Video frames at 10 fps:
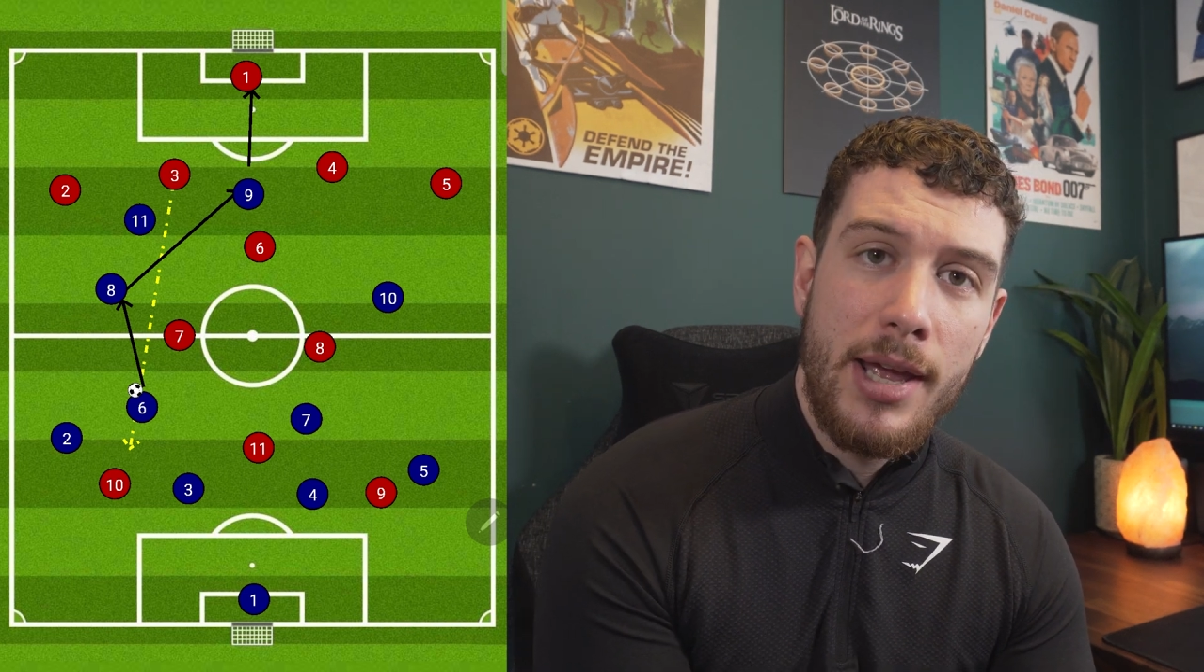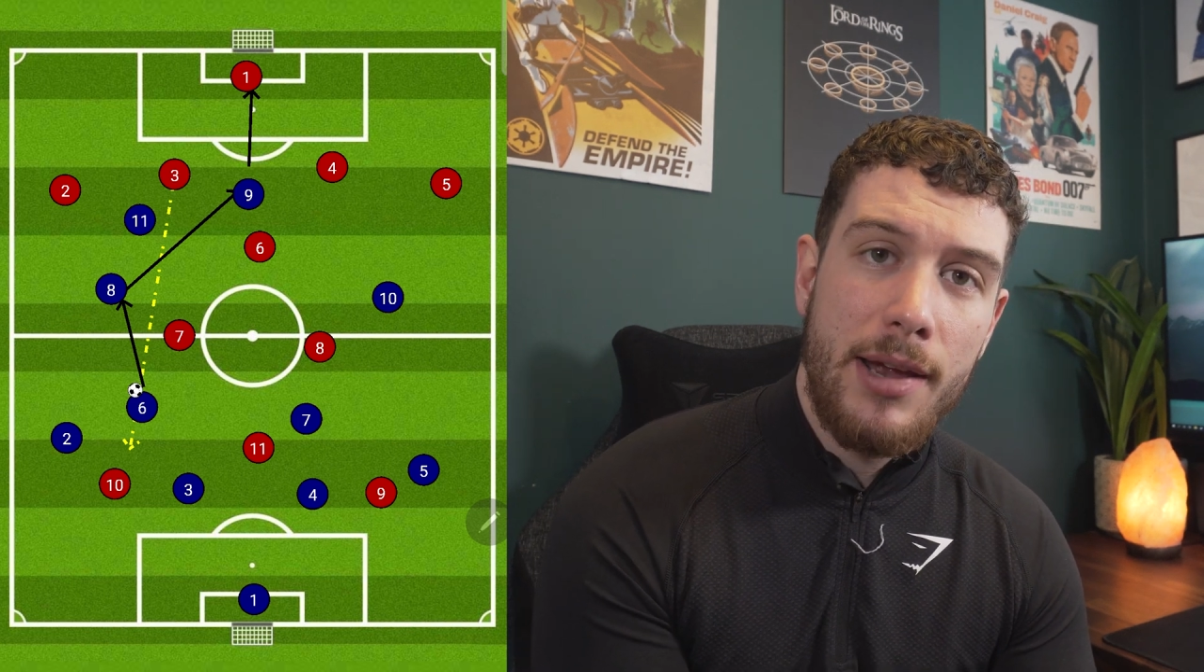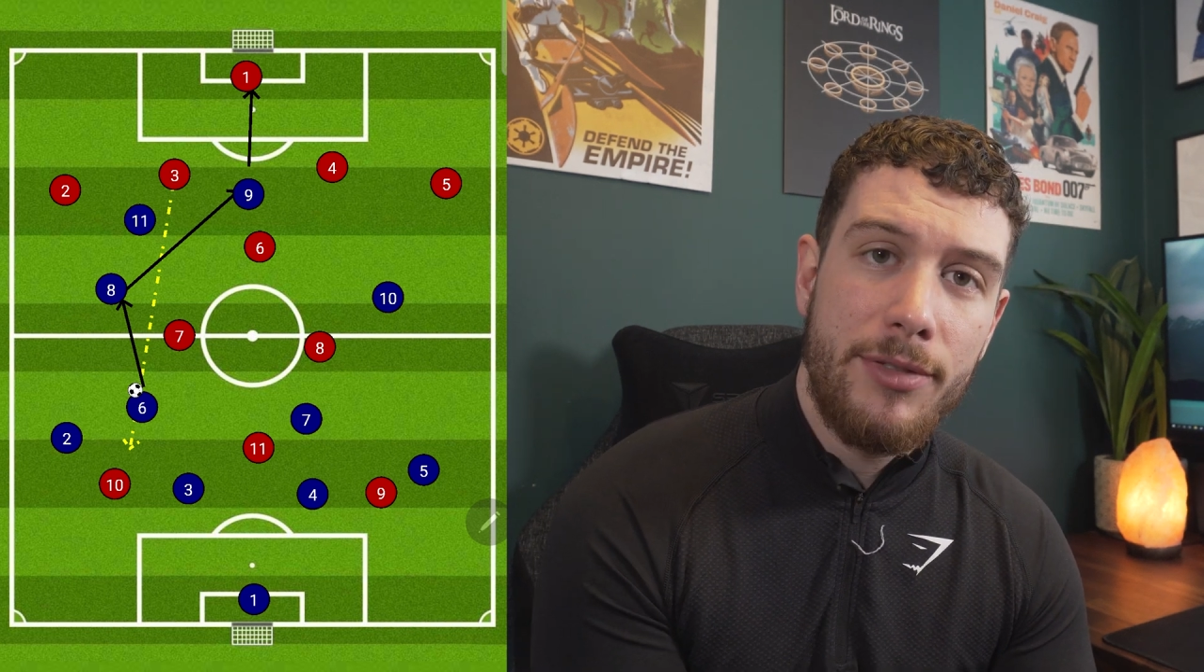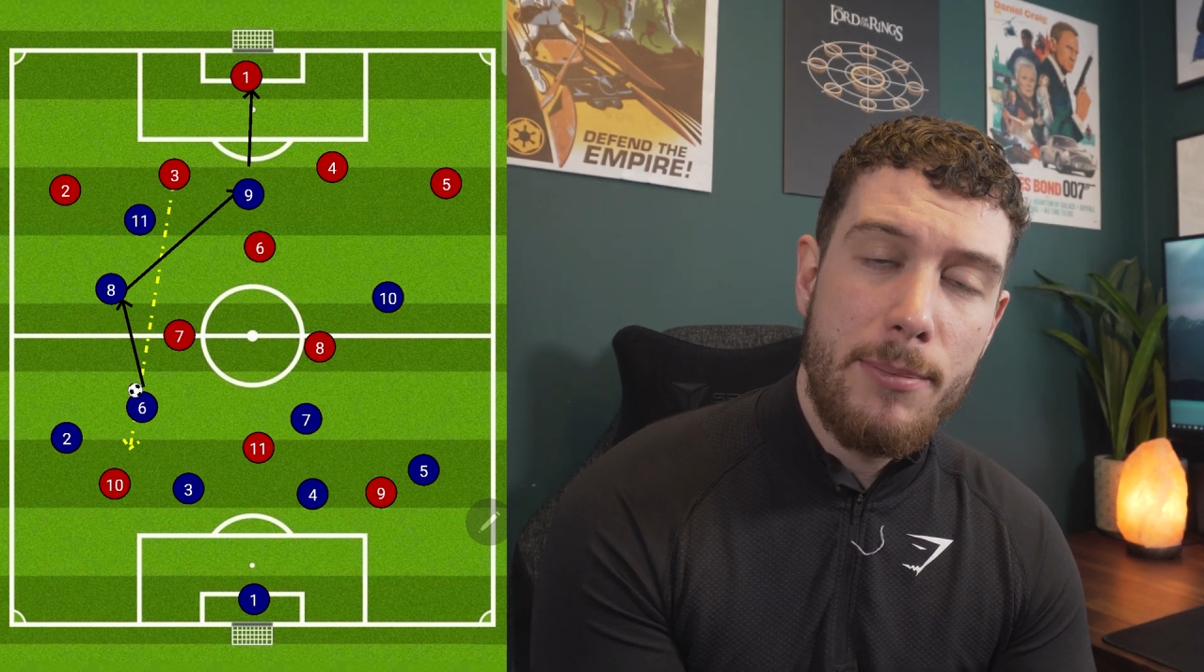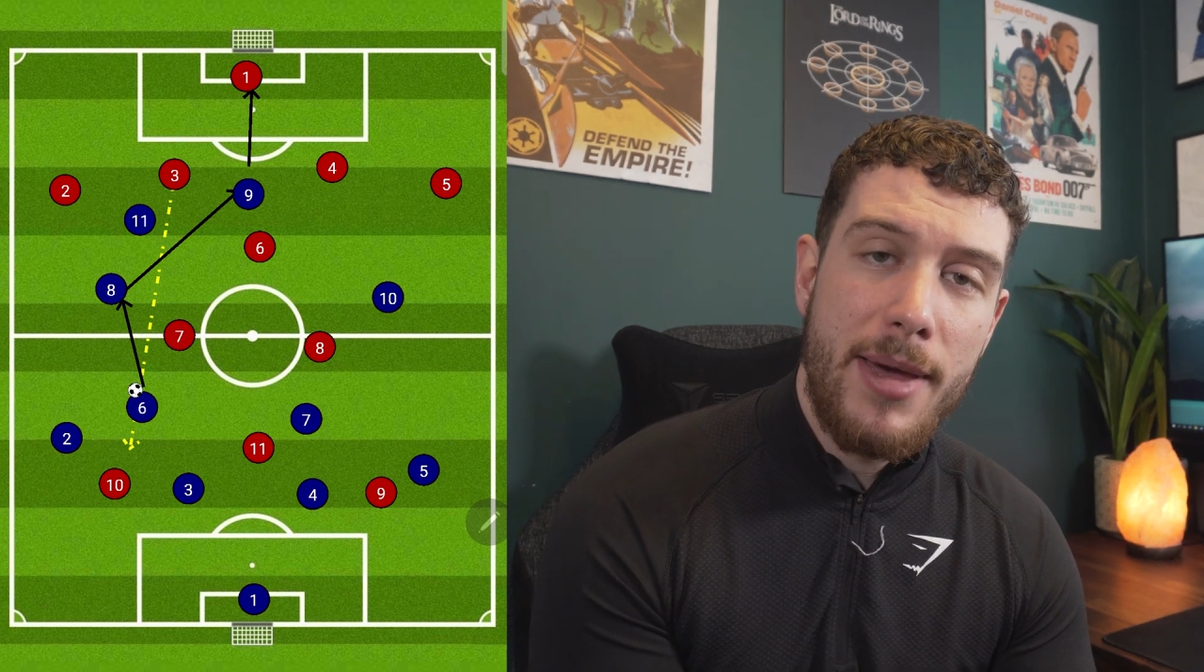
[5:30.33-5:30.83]

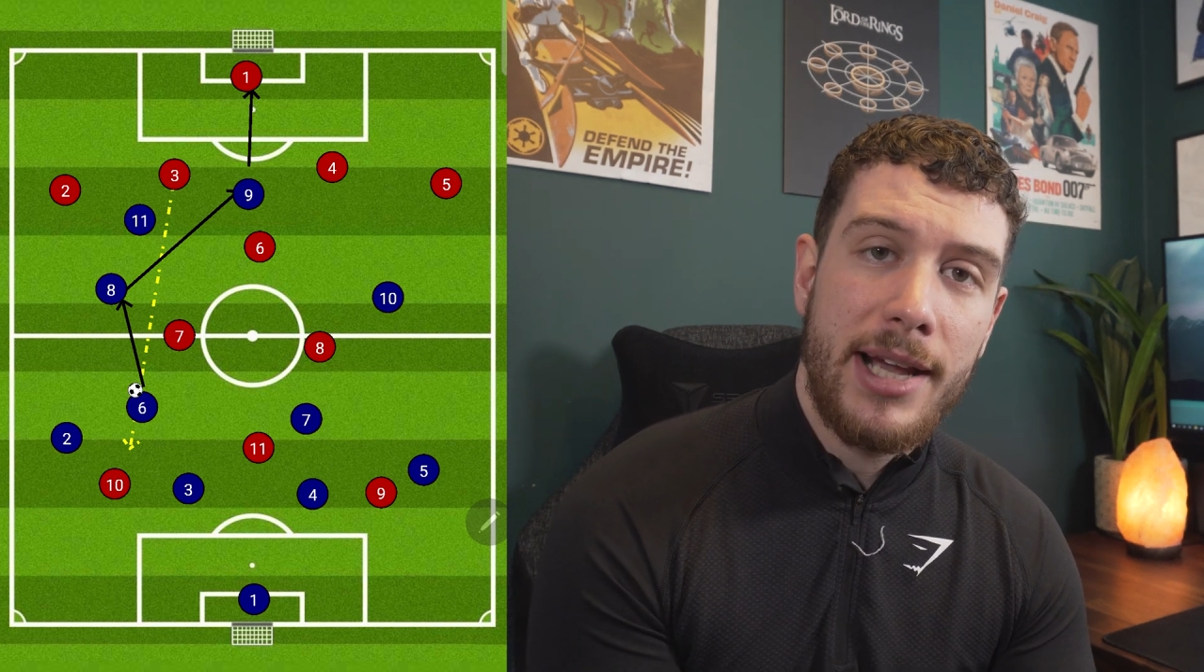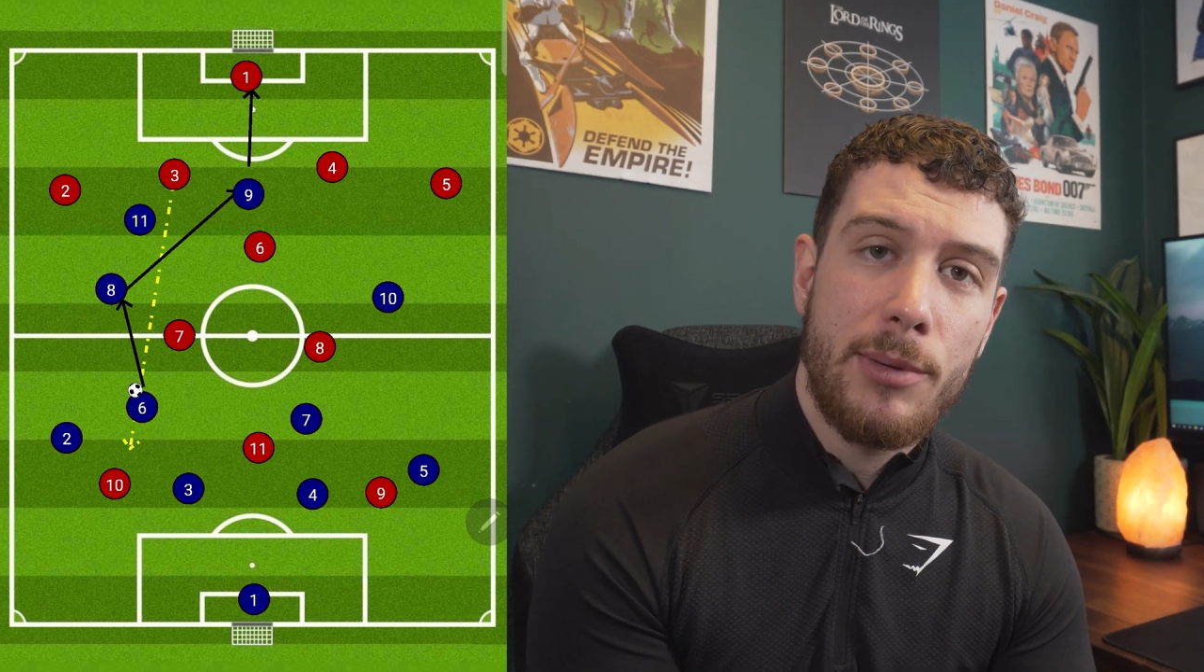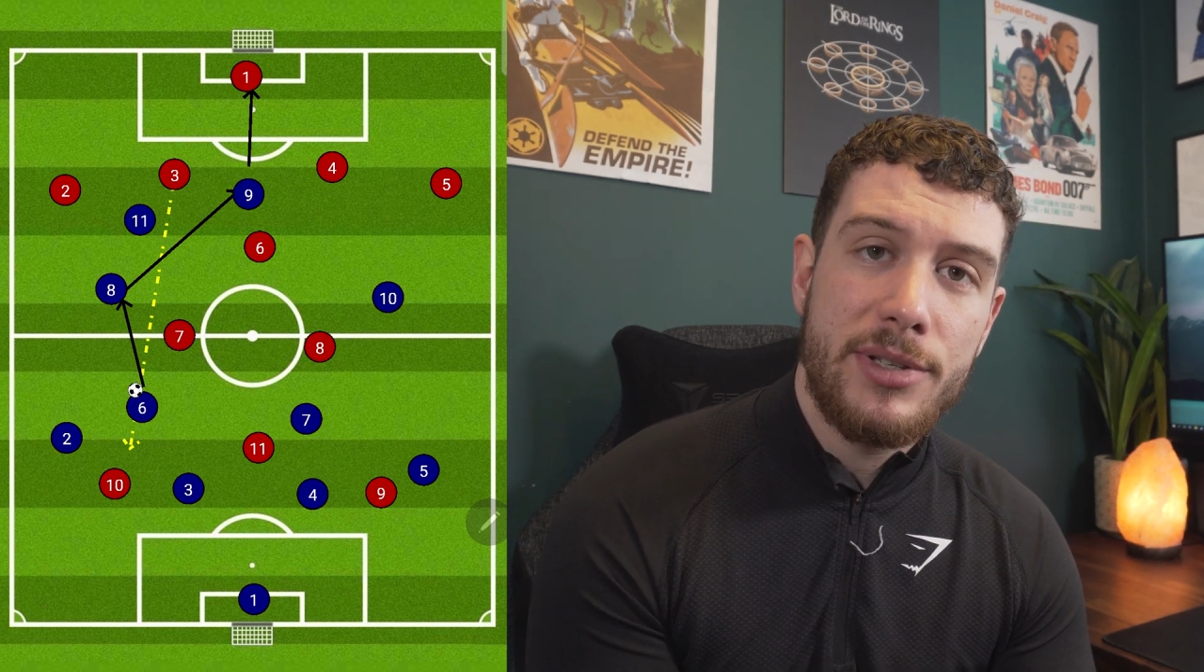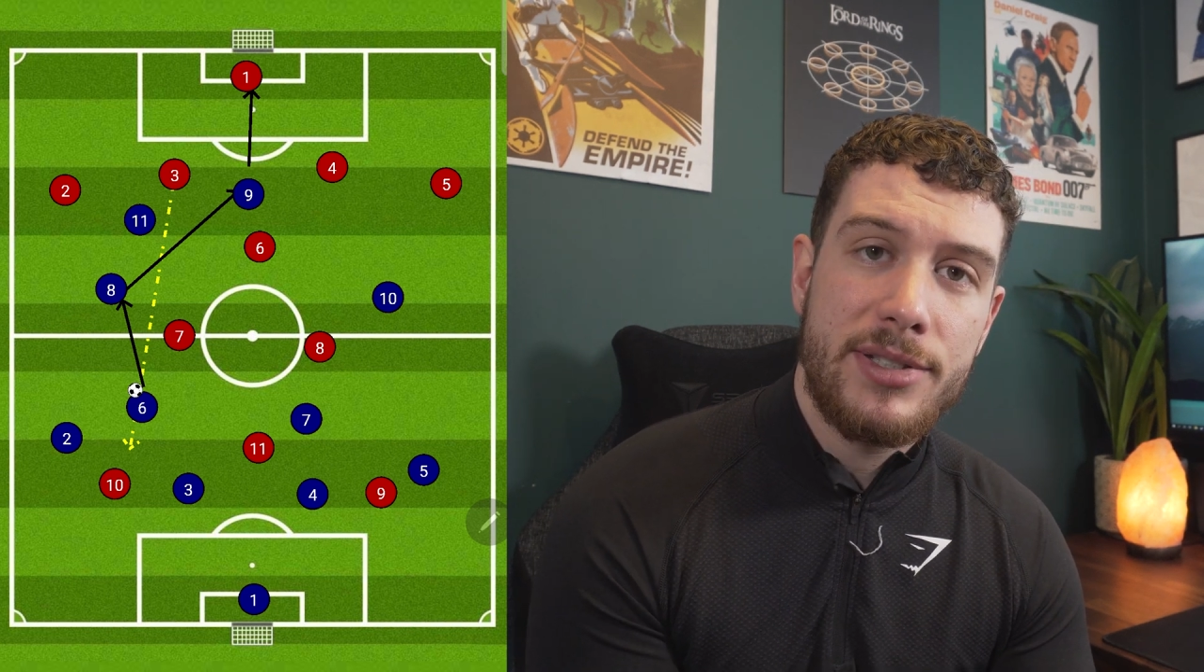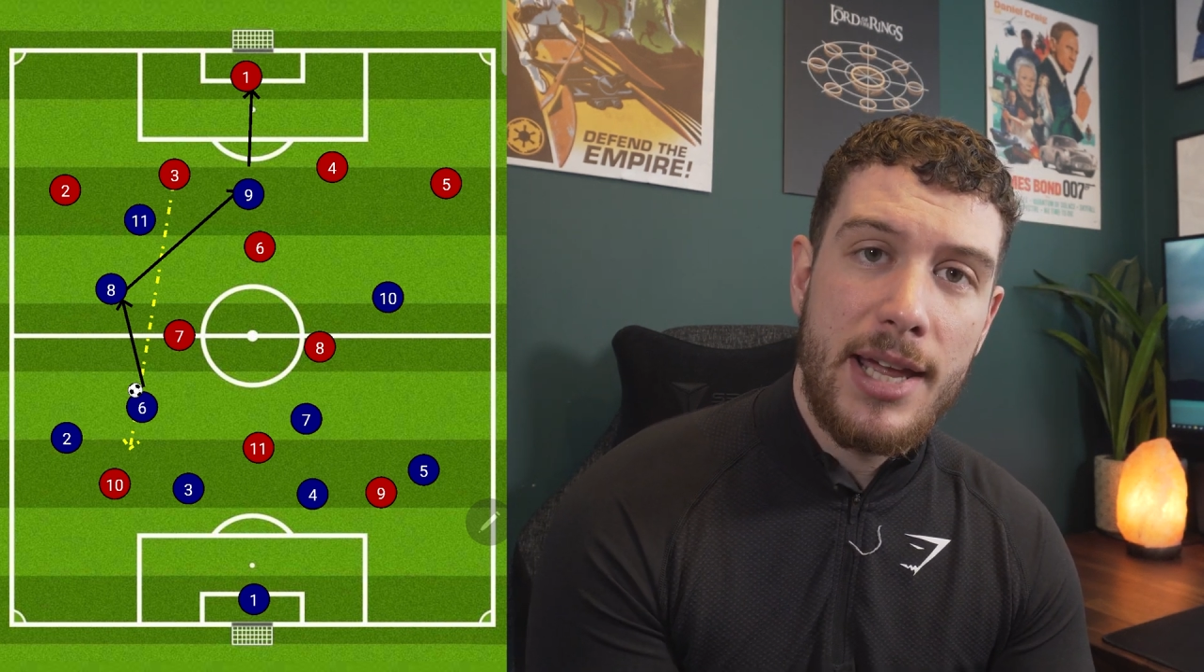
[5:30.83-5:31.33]
If they make a
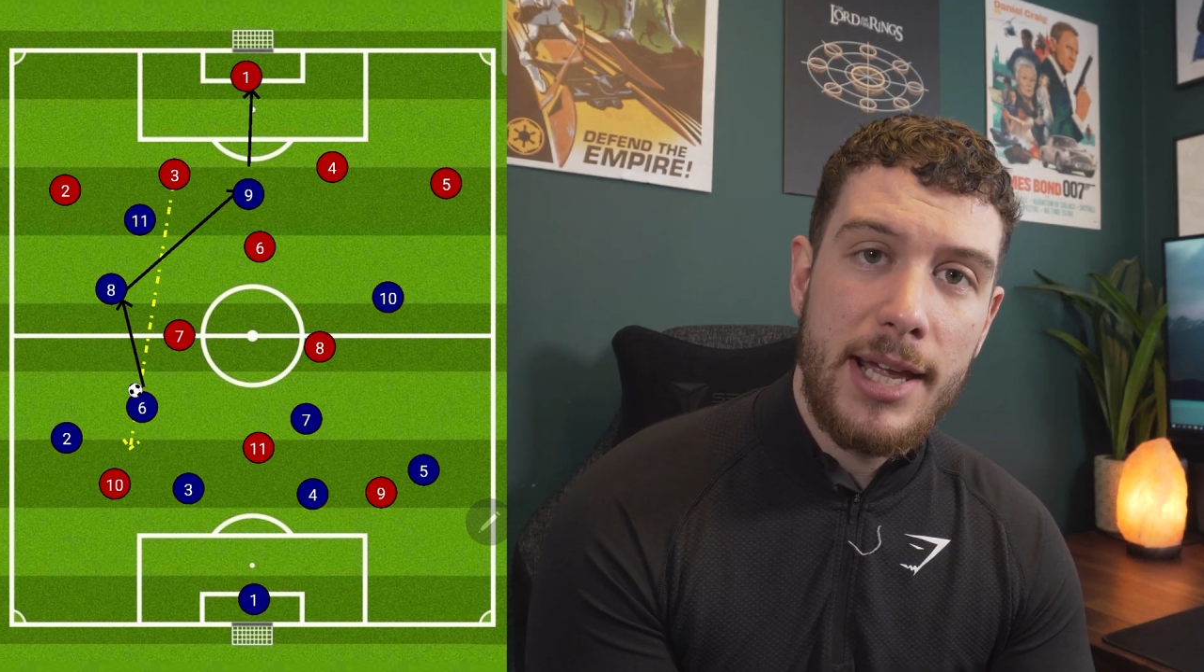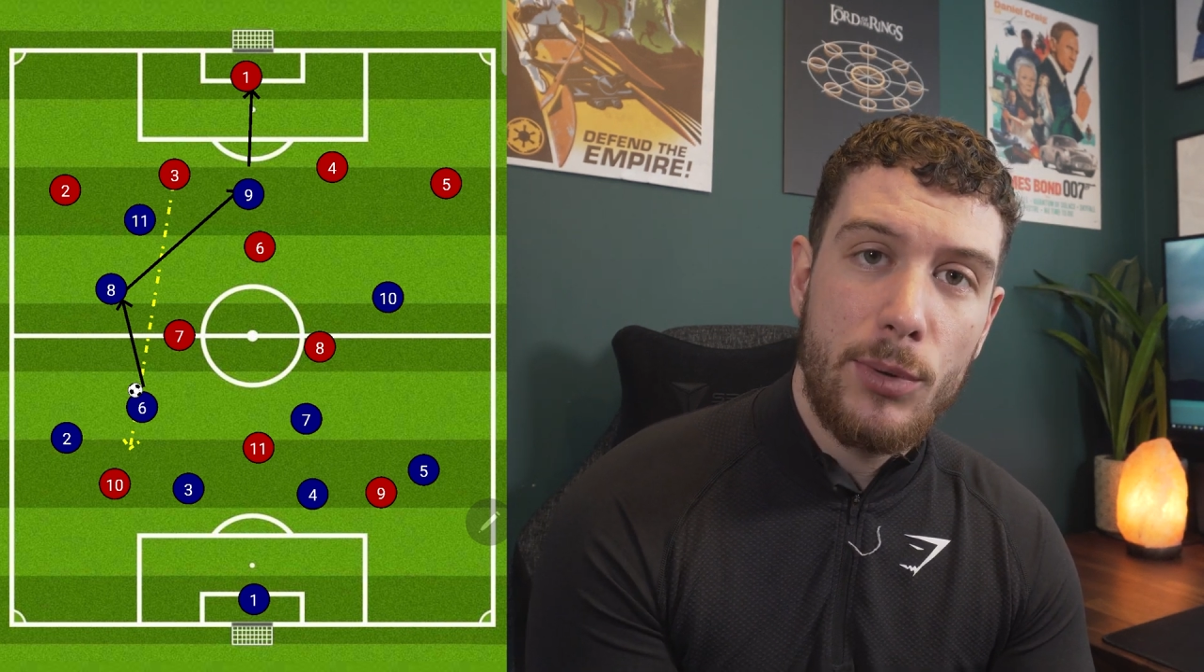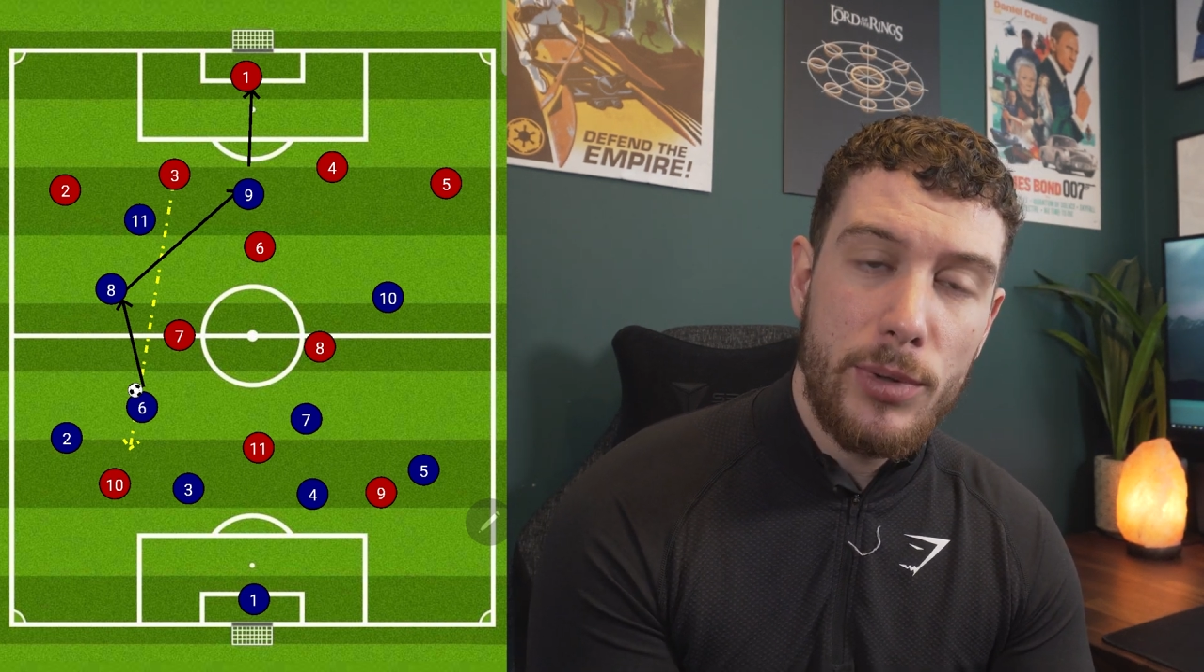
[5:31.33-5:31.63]
mistake,